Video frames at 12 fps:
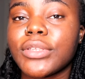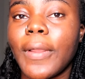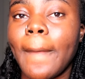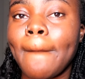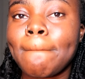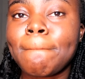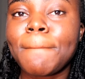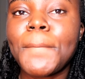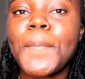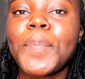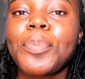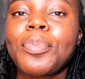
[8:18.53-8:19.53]
So
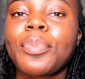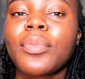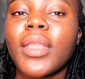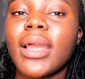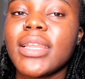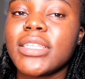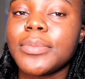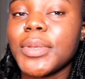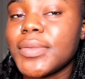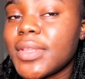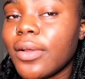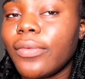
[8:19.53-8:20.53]
I need to
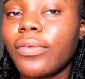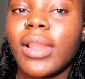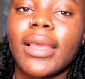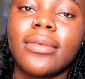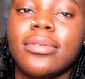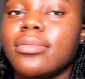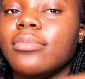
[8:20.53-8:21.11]
move stuff like